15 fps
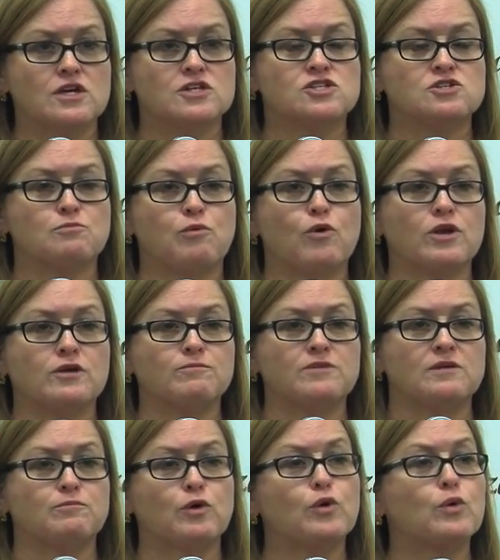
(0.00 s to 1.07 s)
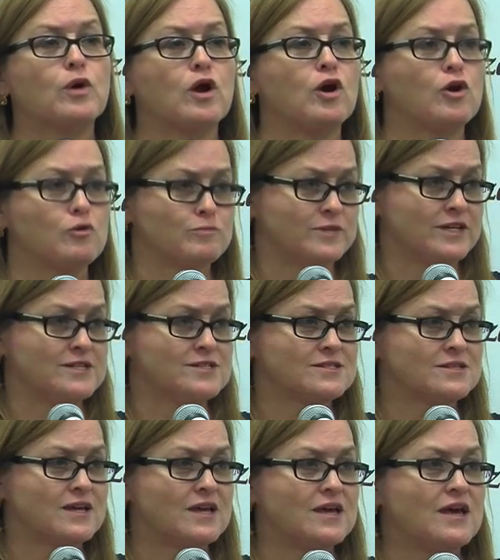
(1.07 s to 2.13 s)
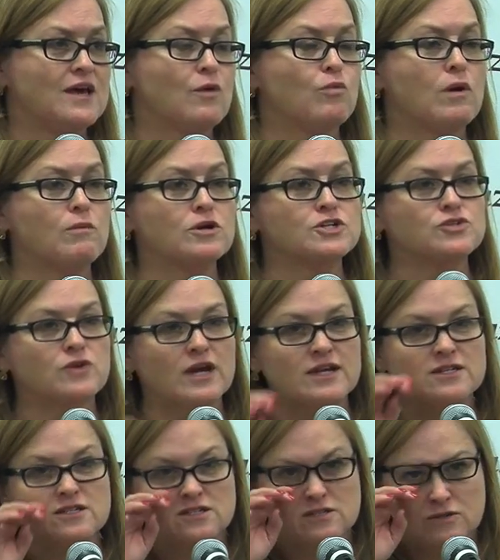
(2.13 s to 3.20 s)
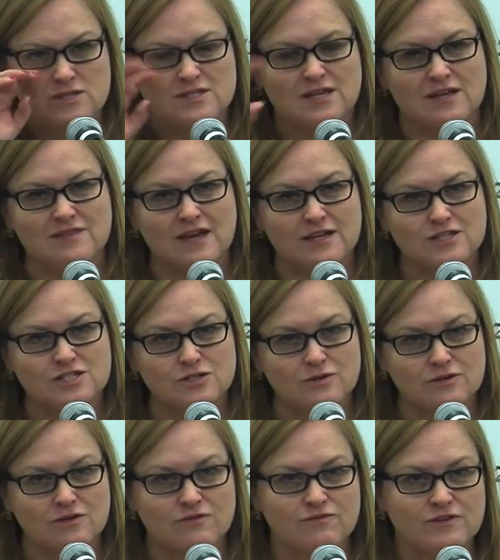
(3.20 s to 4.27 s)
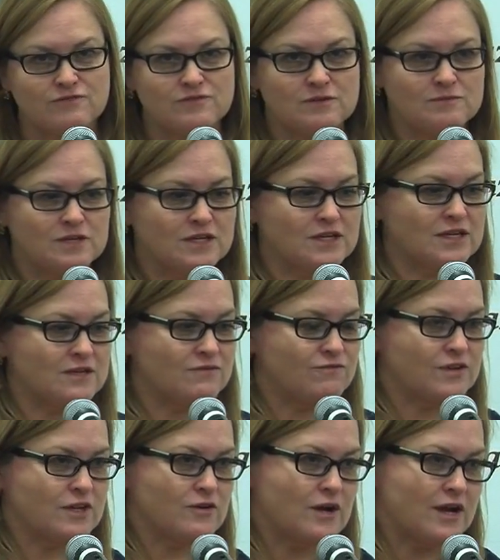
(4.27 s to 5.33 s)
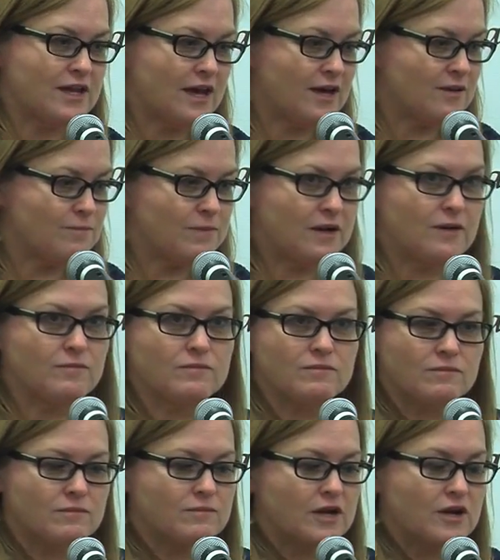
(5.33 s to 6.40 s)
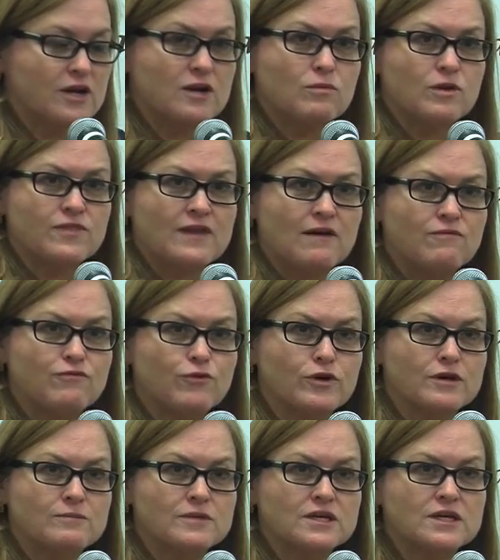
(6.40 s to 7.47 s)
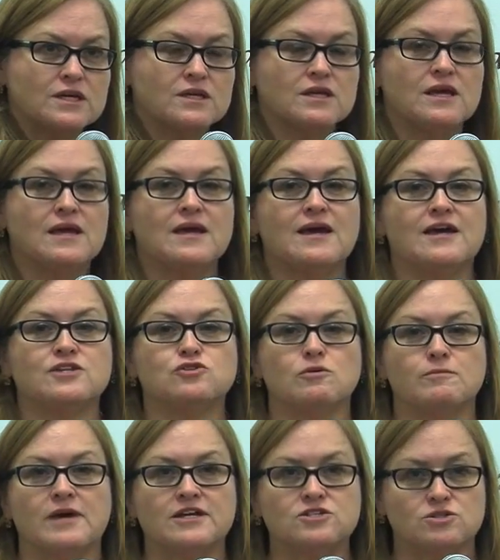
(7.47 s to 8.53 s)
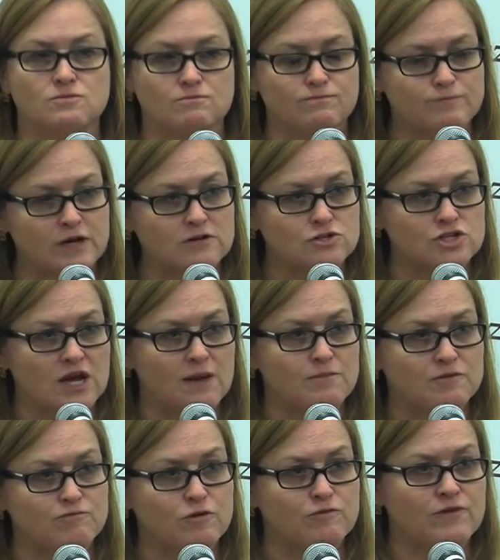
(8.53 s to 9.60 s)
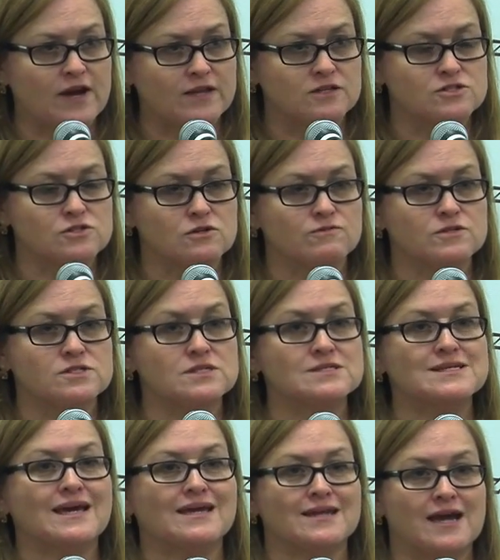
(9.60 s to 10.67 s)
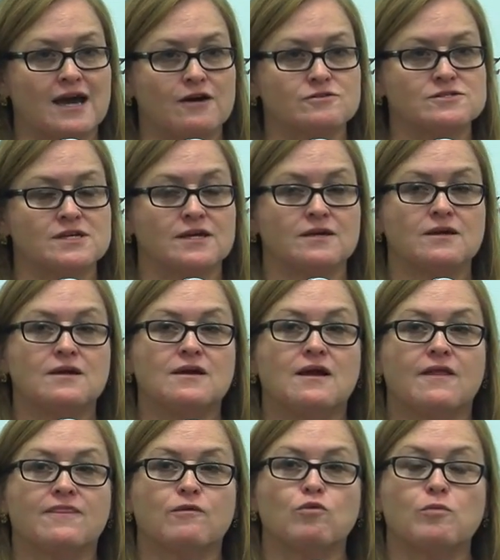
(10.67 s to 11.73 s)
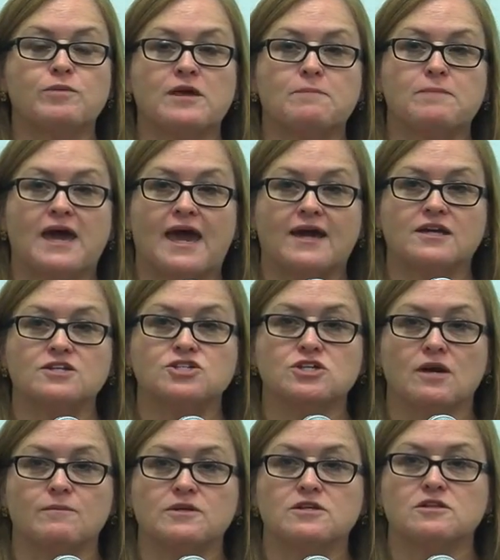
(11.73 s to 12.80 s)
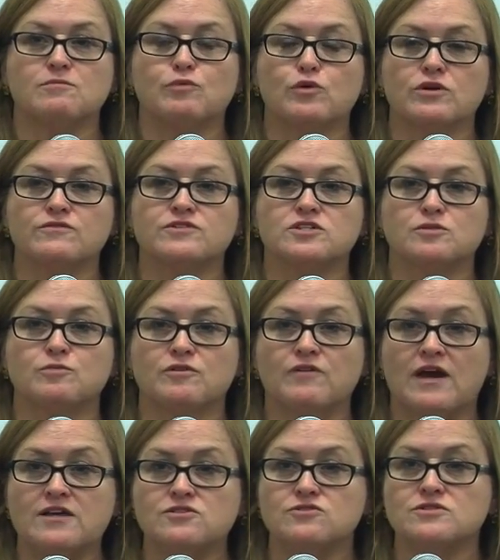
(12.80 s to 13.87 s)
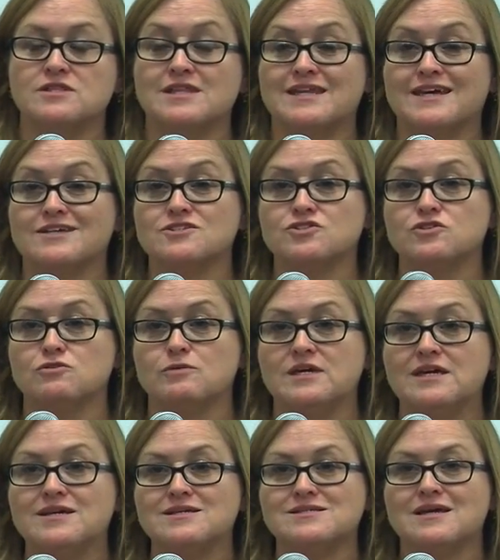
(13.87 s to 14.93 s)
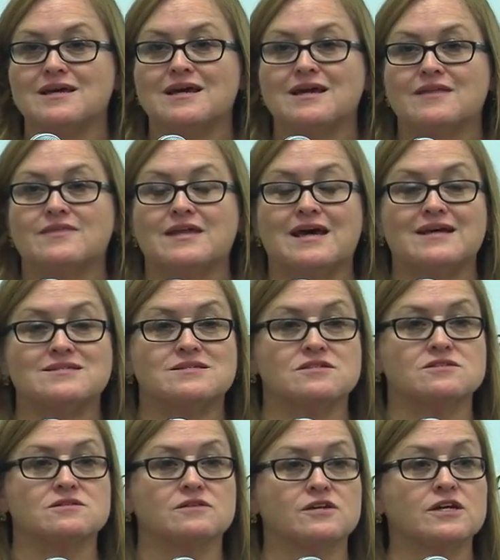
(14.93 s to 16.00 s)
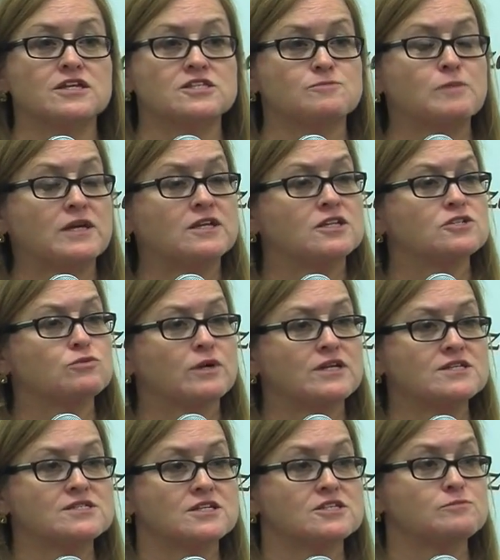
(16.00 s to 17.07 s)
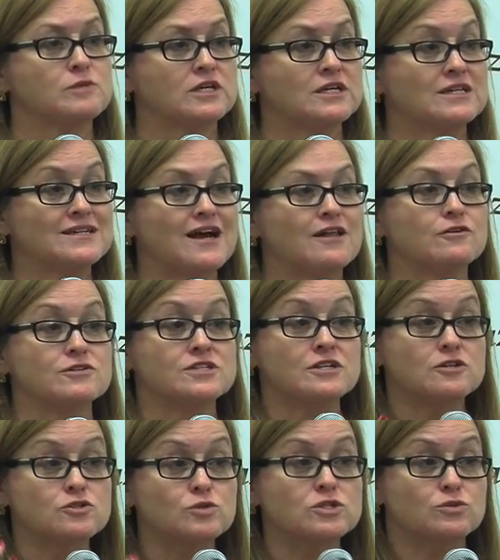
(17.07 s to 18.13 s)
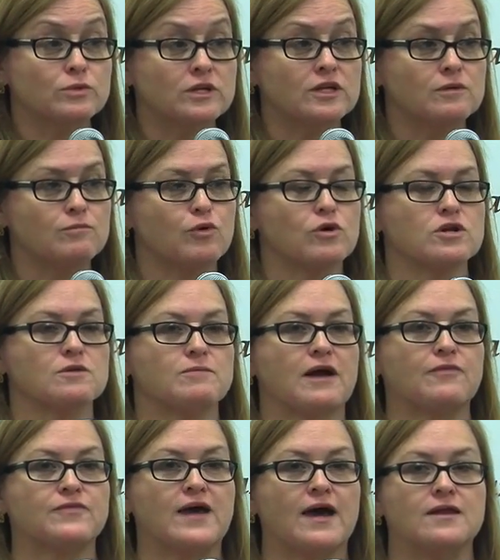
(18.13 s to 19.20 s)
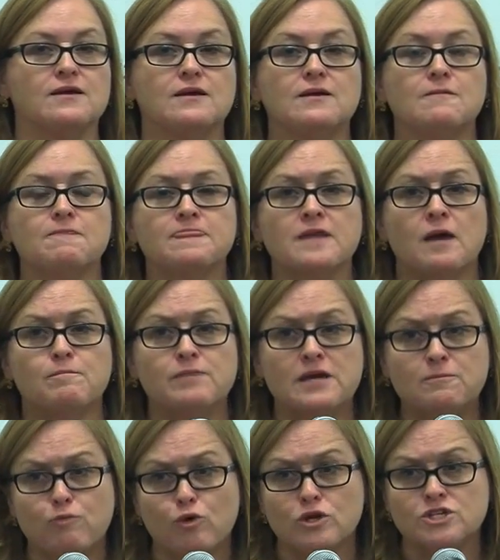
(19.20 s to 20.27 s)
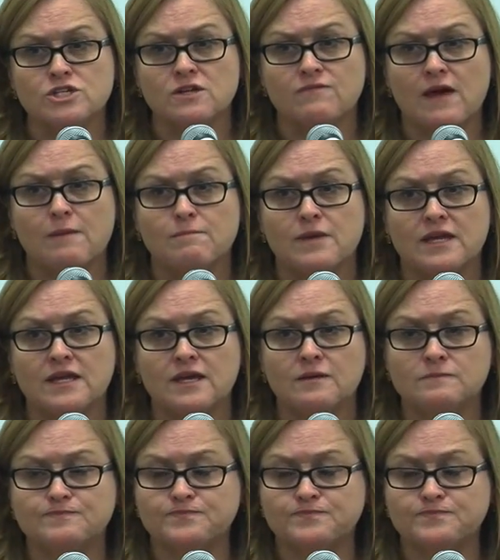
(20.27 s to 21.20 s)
supporting people who are homeless. What we're trying to do is take that $250 million, figure out how to marry it with that $40 million, and do a much better job of providing services and housing. There will be a package coming to the Board of Supervisors in the next 2 weeks that asks us to look at spending $26 million. Here's what's really important about that. A big portion of that money,